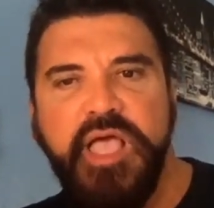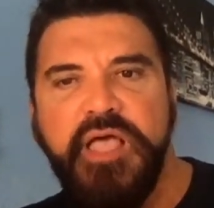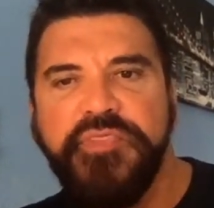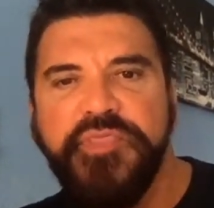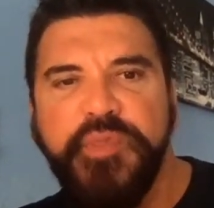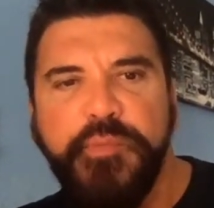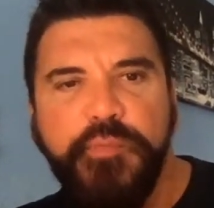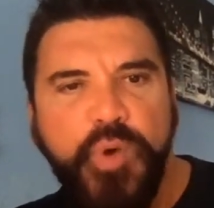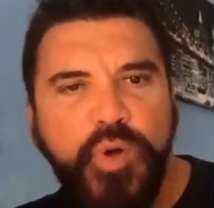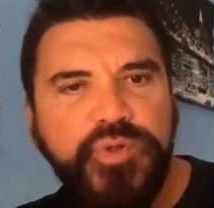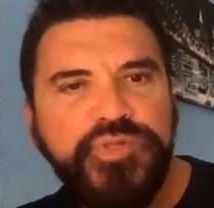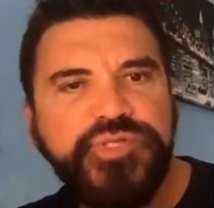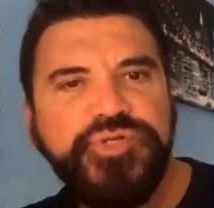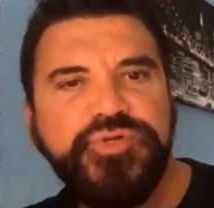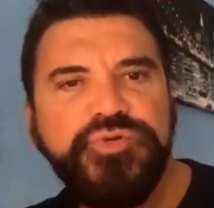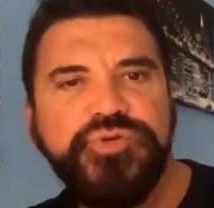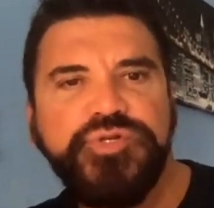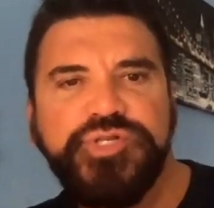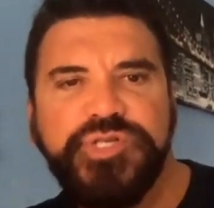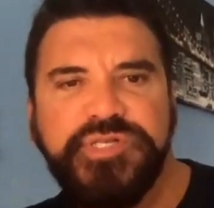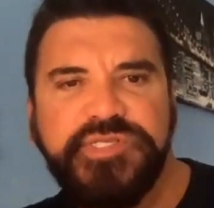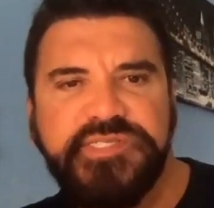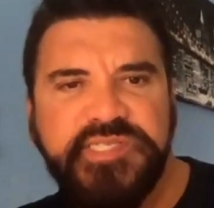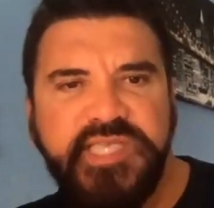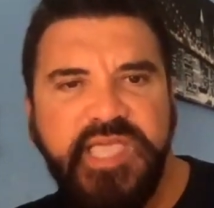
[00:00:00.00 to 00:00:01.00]
the most you
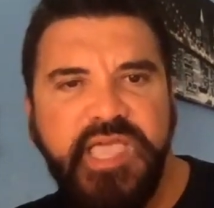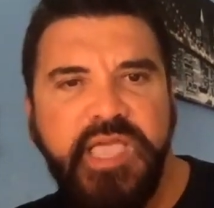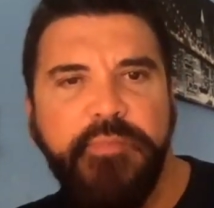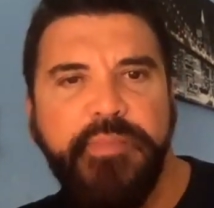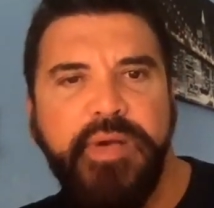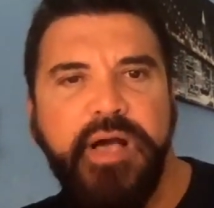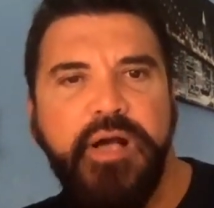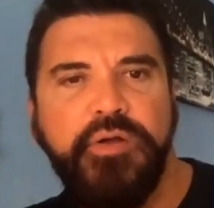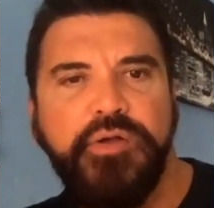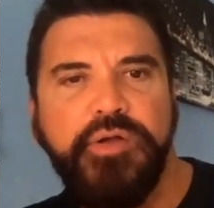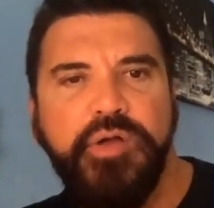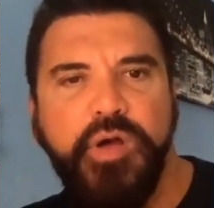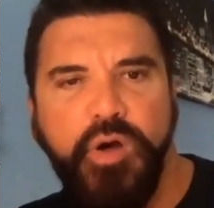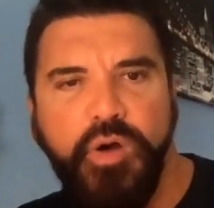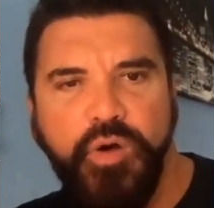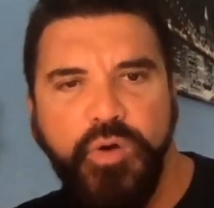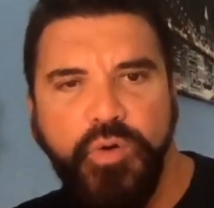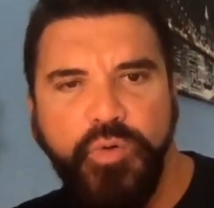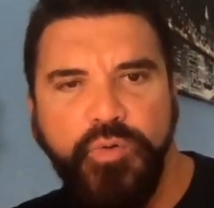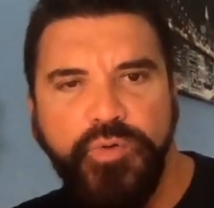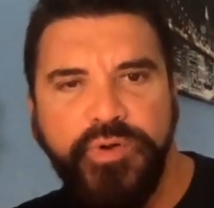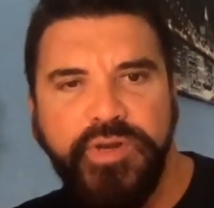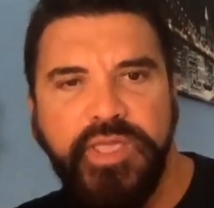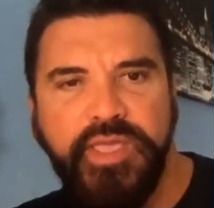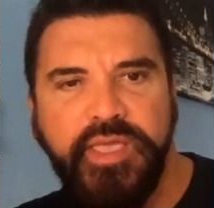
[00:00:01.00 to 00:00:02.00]
should say about
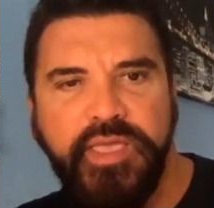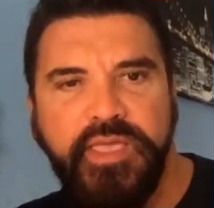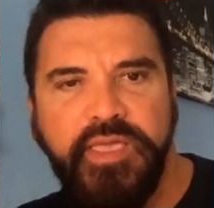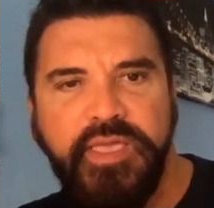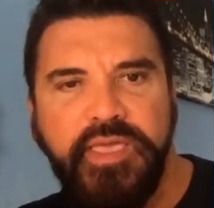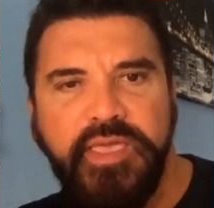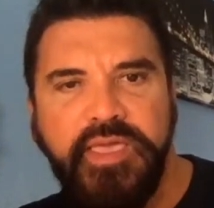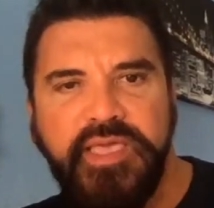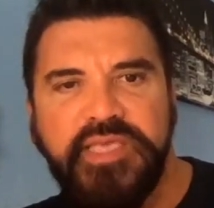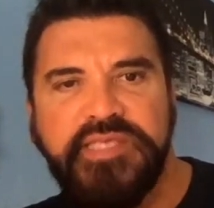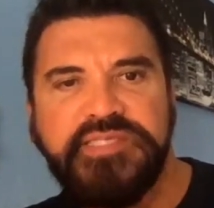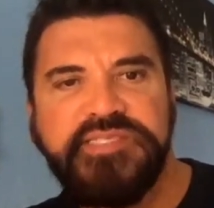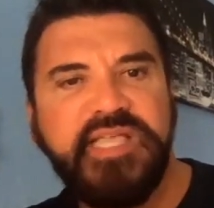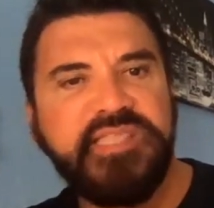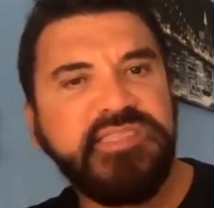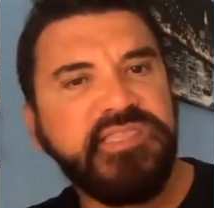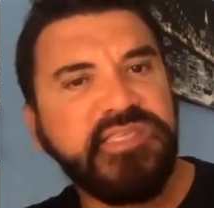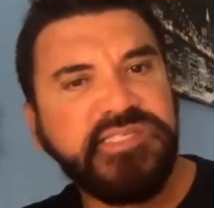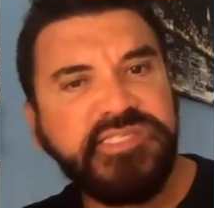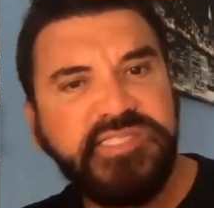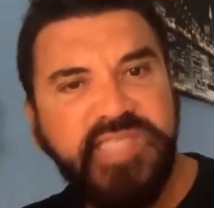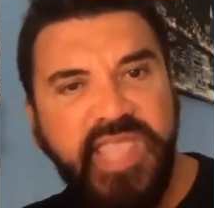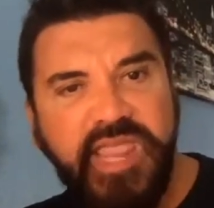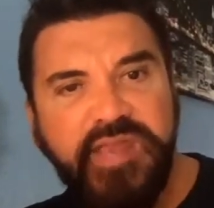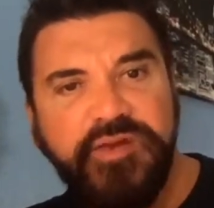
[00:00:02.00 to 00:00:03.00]
code is that the
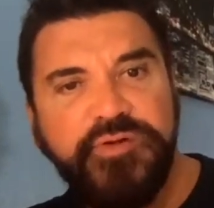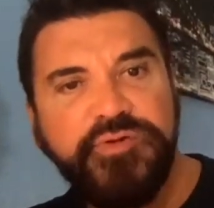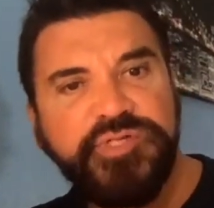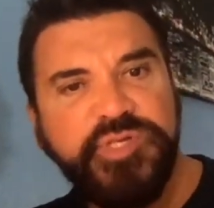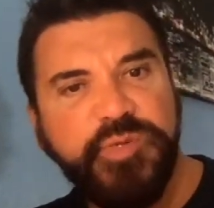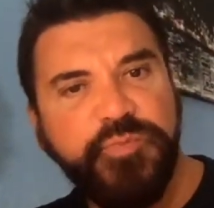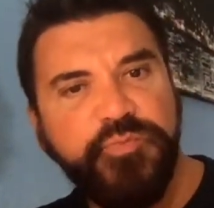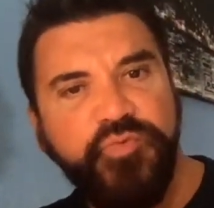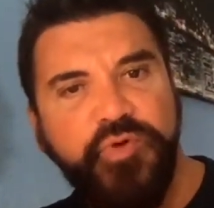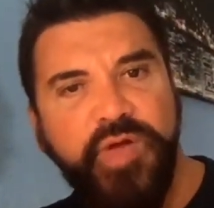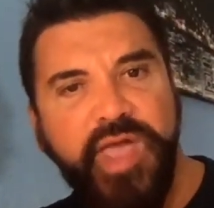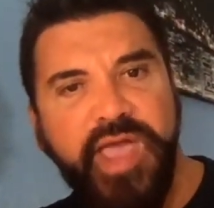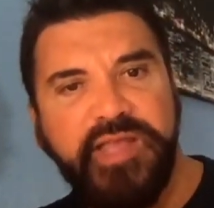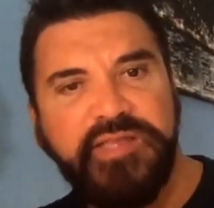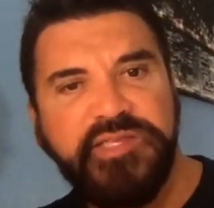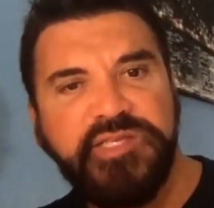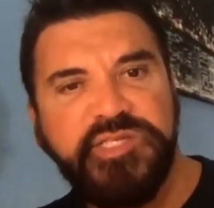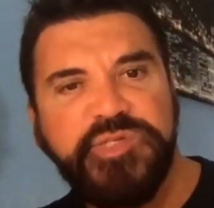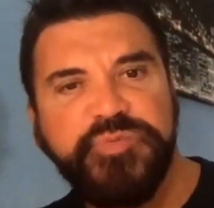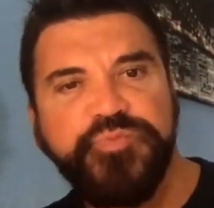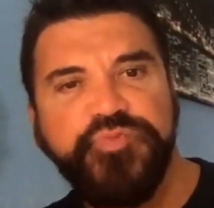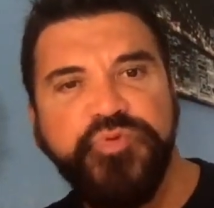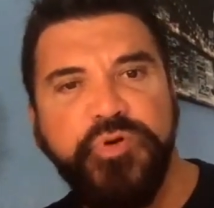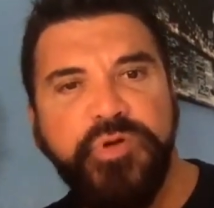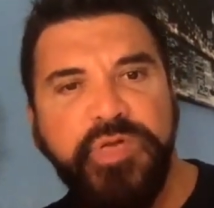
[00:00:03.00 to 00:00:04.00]
standards of
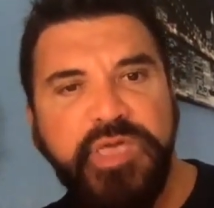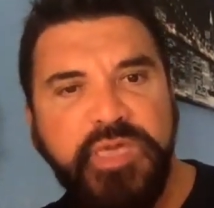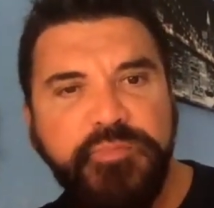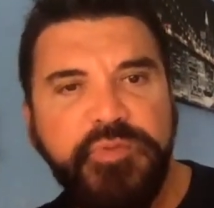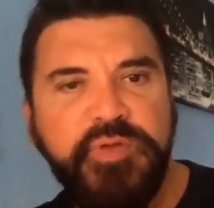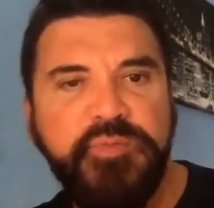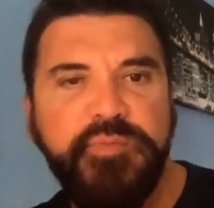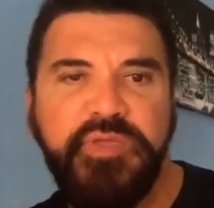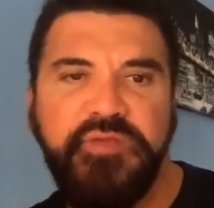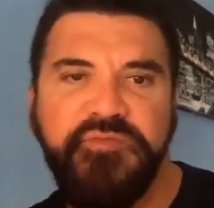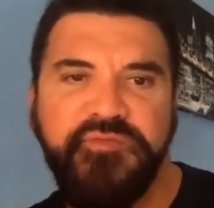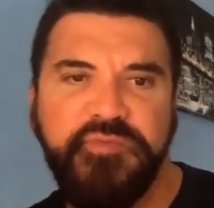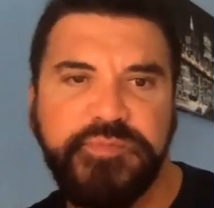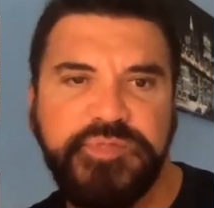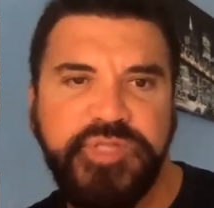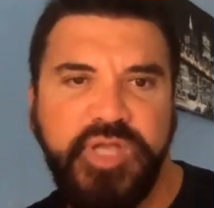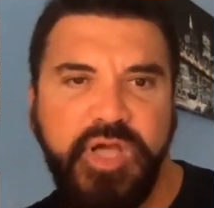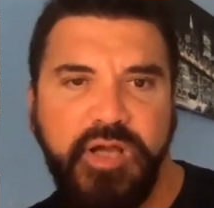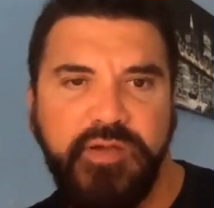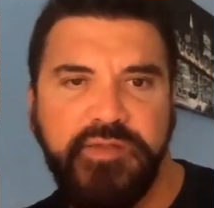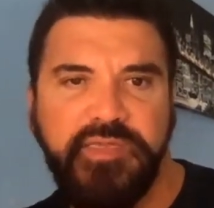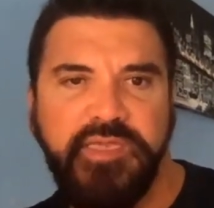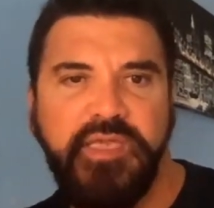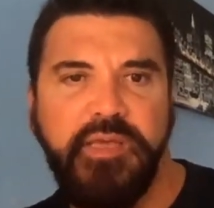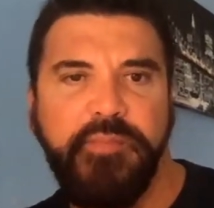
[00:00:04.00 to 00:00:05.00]
practice prohibit me from
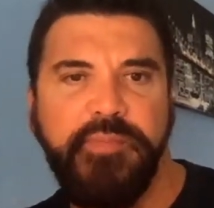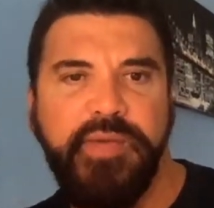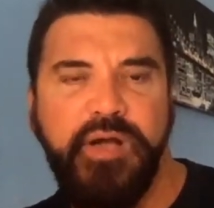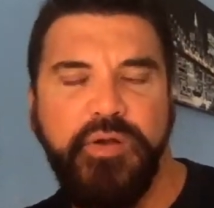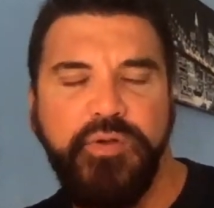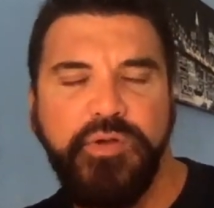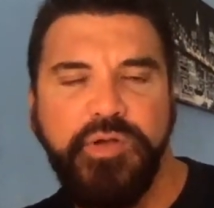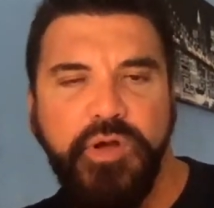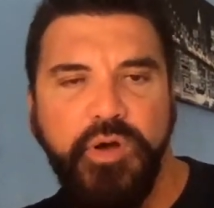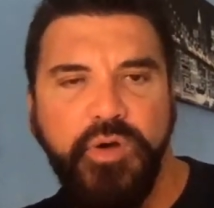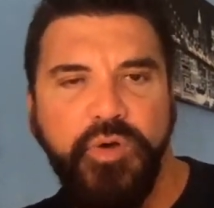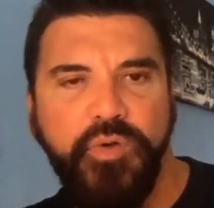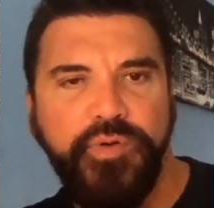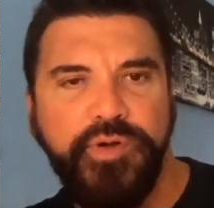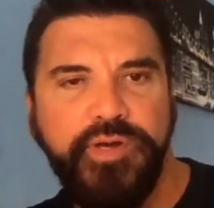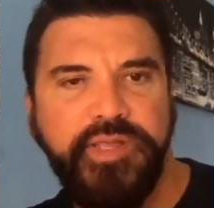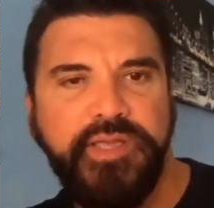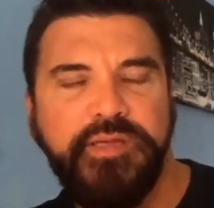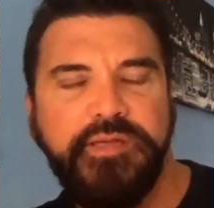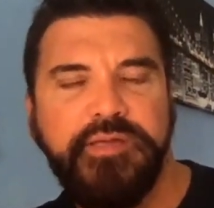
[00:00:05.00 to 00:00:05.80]
talking about code.